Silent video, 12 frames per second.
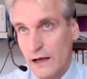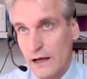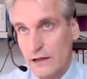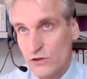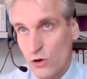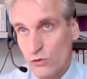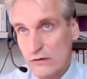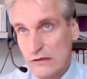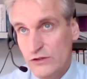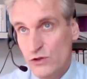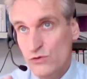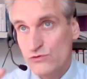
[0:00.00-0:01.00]
a total
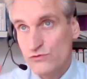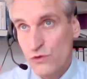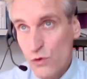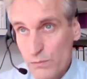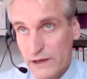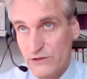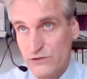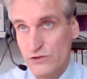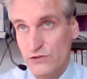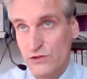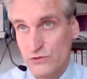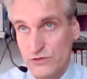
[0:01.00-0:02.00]
new group
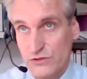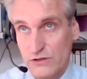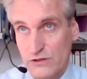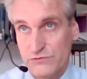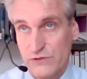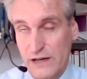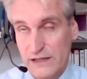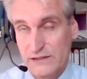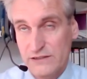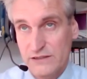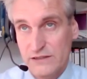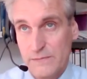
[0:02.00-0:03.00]
introduced of
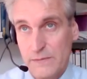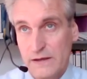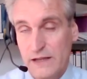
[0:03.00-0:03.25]
rights,